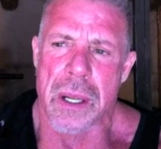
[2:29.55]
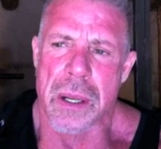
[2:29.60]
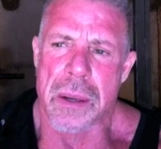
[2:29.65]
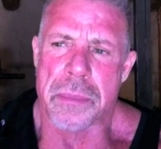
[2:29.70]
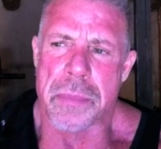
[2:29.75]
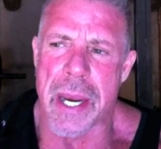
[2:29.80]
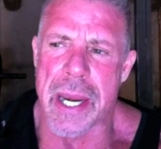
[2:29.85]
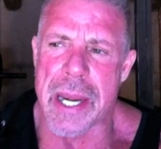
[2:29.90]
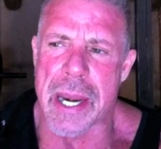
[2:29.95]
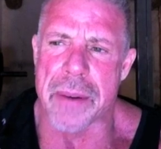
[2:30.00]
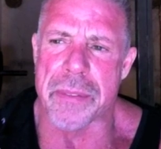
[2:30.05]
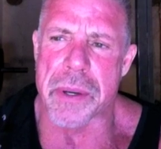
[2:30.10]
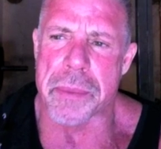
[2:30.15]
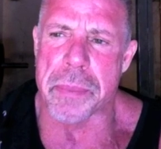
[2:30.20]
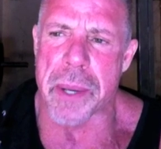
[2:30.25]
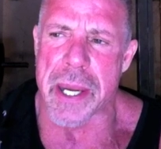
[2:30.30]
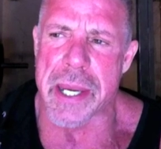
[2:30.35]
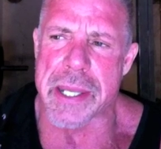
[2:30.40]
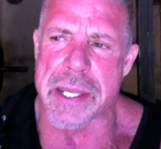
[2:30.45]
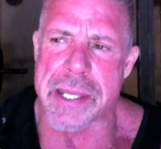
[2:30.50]
made
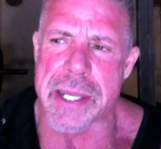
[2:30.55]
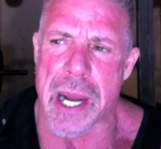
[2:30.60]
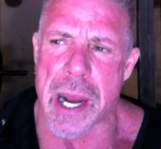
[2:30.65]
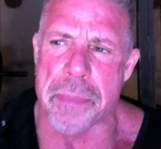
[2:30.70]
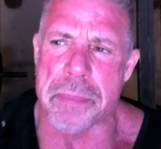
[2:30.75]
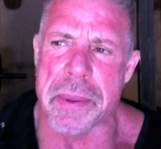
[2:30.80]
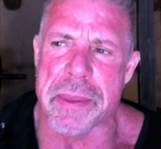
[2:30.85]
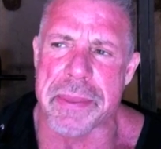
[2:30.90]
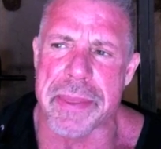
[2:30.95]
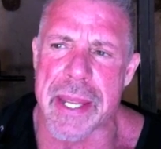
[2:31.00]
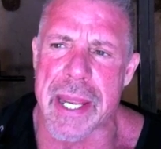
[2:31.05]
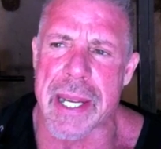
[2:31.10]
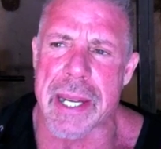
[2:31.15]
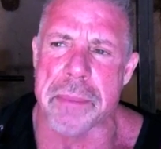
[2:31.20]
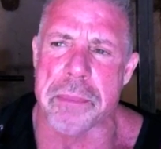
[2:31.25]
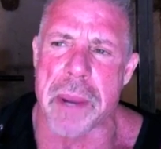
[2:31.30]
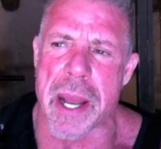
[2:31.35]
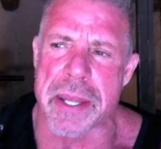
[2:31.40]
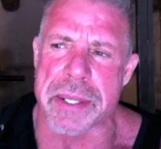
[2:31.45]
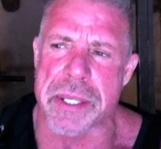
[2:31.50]
everybody stop and think
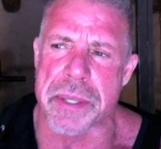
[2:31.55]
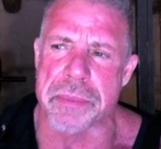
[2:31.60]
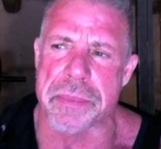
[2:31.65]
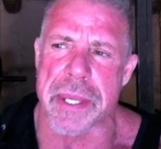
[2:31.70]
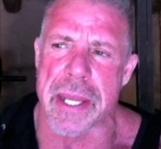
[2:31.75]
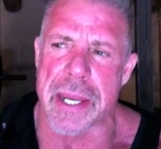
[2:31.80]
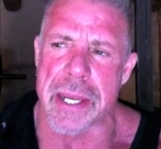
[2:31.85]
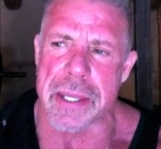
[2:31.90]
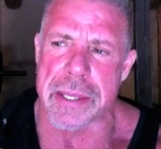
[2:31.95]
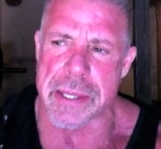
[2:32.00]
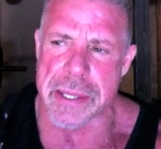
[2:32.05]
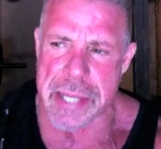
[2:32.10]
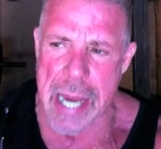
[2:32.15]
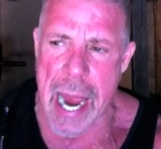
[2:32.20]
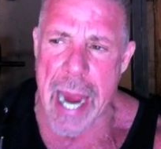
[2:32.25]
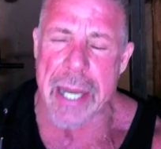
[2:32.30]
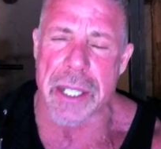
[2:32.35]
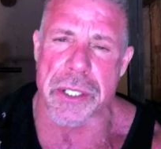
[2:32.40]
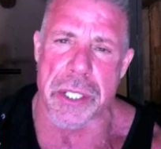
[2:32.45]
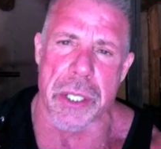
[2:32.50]
about some things.
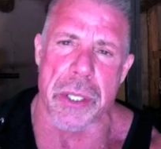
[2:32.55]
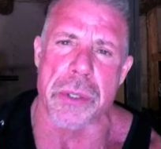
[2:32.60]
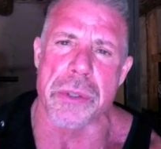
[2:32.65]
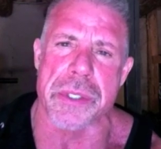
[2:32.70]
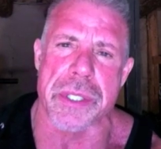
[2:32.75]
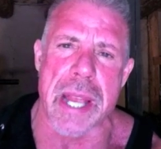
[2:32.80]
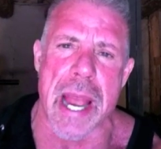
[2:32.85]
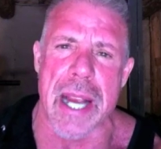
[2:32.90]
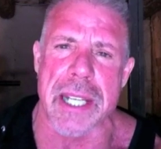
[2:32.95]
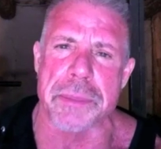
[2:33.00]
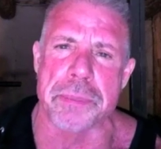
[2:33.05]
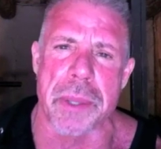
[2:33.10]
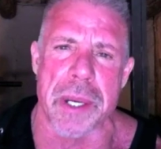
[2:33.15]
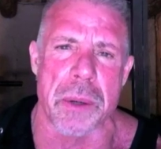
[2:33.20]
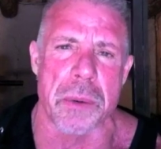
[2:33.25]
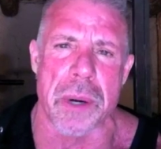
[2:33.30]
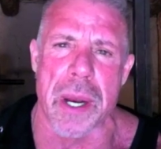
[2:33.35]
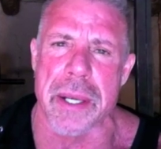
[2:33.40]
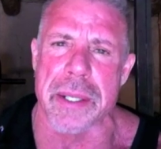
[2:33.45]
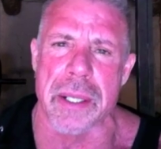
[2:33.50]
Zach too. Zach's been
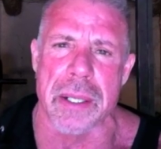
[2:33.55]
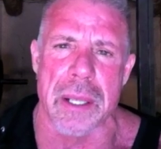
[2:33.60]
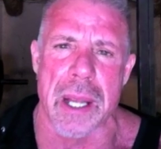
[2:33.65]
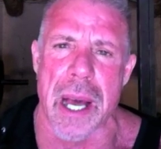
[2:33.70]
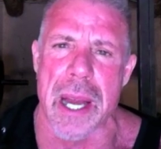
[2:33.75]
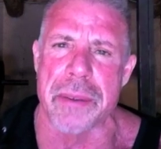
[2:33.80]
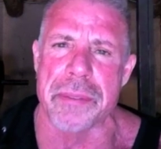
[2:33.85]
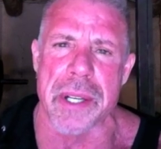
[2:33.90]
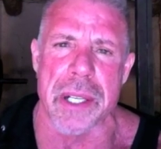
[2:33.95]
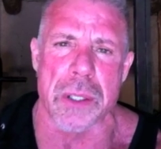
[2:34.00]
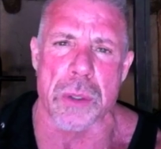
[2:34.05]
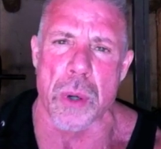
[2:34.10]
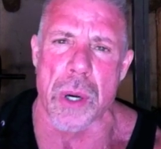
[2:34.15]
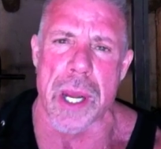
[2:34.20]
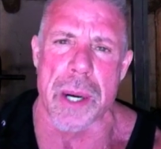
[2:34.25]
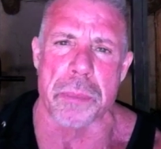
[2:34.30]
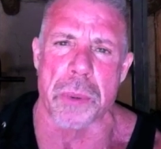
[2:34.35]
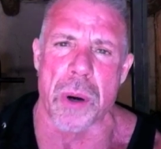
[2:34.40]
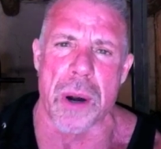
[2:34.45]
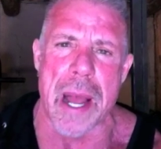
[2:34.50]
around a lot of
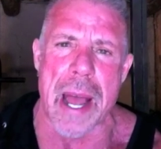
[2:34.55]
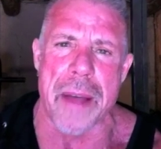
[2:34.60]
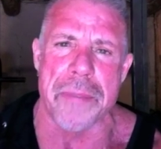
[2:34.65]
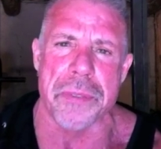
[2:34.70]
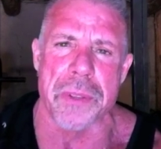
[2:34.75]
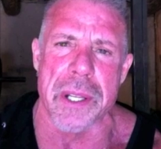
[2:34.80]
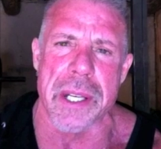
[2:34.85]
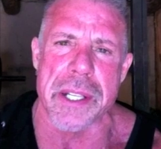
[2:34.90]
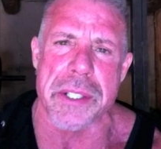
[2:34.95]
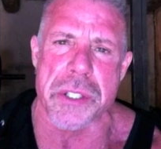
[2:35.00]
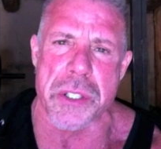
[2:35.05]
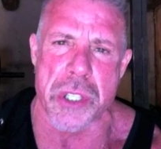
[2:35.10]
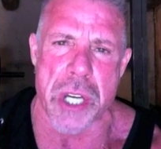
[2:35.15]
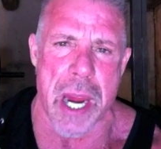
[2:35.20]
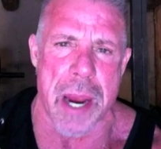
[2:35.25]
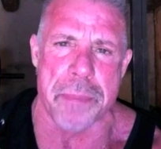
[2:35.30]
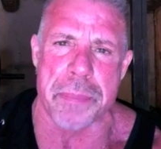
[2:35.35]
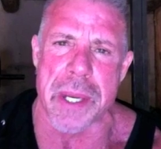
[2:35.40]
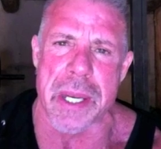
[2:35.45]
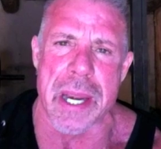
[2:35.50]
incredible athletes,
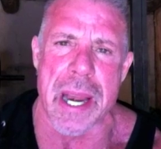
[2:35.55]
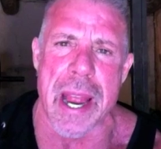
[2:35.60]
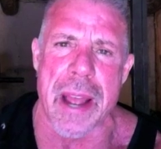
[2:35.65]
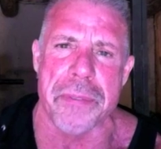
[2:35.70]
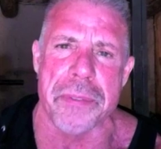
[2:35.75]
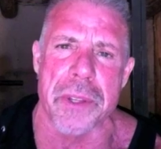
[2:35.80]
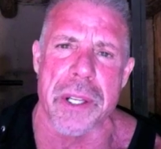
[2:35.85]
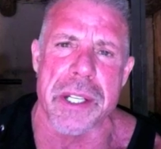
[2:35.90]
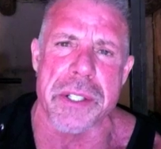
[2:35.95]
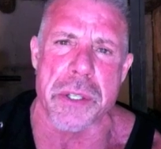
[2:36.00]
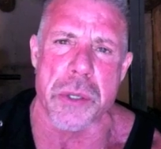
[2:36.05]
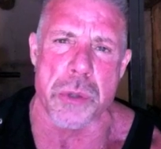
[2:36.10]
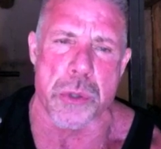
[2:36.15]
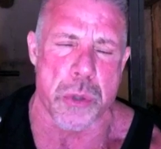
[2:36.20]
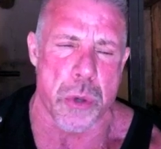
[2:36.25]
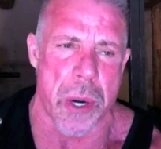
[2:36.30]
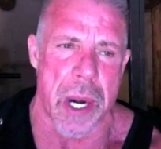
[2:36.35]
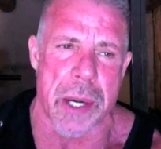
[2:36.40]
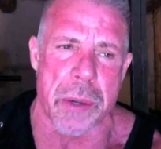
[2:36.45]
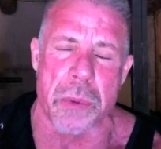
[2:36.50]
champion athletes who
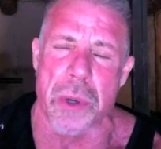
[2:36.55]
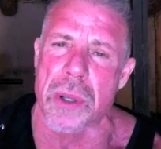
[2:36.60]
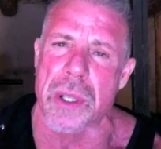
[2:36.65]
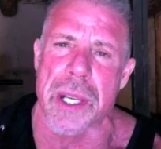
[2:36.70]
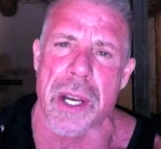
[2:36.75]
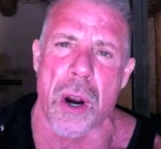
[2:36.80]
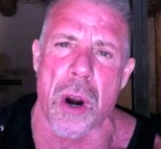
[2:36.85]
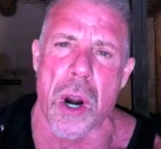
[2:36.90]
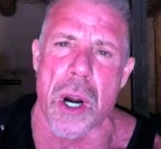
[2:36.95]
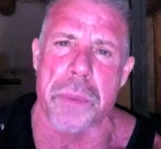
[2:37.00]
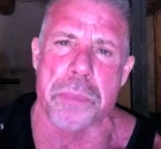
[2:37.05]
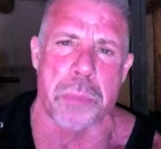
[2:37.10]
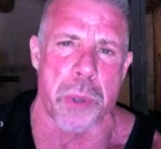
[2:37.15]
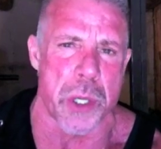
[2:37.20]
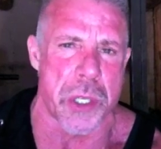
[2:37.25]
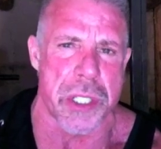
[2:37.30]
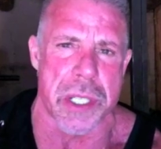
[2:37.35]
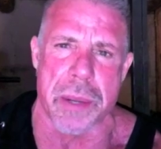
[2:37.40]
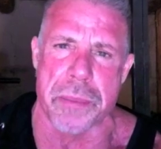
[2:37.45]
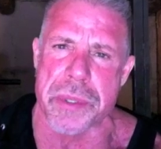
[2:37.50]
train really hard,
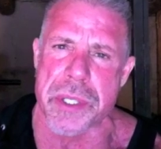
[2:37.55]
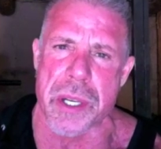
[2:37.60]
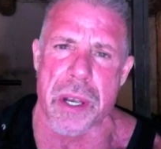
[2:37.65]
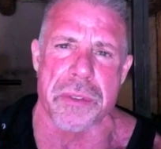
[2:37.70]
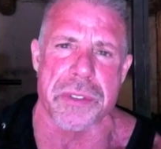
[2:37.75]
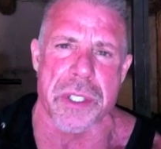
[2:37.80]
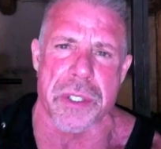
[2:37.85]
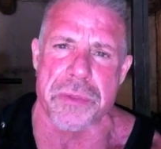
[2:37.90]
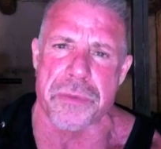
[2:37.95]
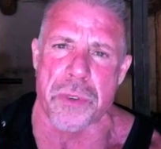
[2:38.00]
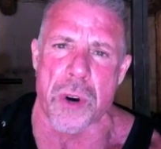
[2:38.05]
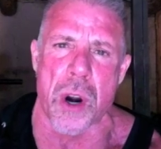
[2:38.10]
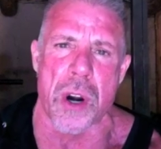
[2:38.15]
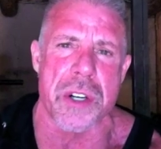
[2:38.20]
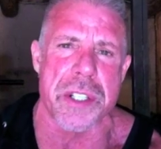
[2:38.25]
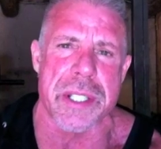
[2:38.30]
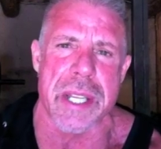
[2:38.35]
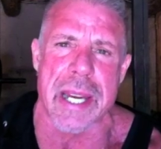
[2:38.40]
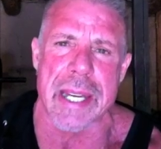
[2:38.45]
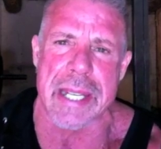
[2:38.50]
push themselves as far
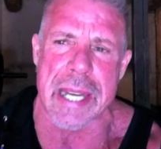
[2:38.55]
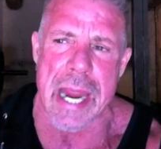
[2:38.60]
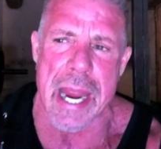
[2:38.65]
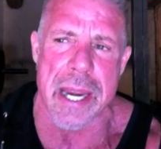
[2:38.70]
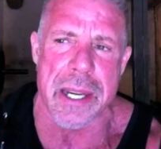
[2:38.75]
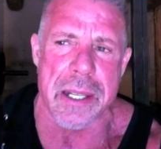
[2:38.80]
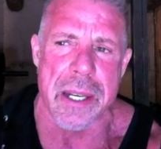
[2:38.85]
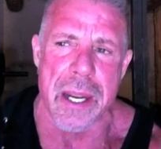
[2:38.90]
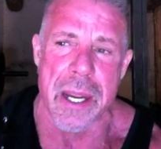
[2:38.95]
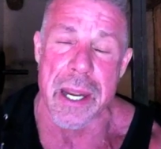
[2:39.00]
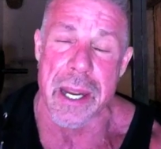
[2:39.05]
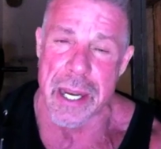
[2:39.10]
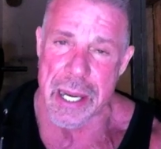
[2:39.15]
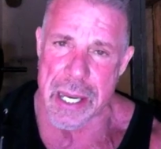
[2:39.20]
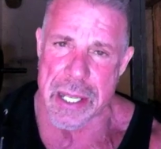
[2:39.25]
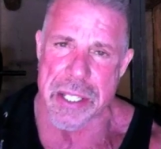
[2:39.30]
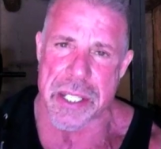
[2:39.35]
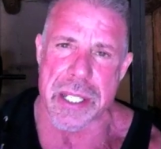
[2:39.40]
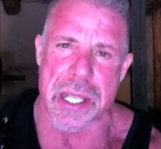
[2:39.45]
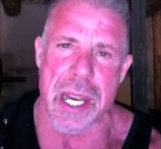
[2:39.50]
as they can,
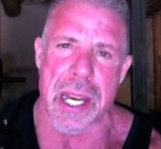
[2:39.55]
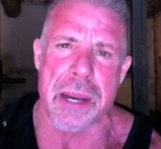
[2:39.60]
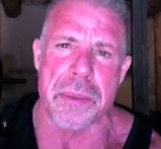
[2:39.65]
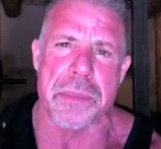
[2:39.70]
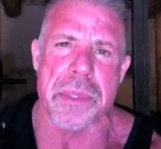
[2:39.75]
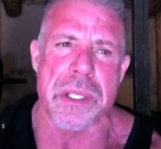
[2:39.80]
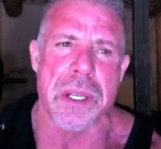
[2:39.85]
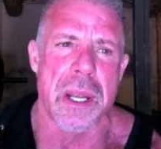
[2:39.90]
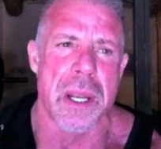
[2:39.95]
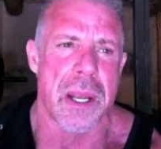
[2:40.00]
it seems.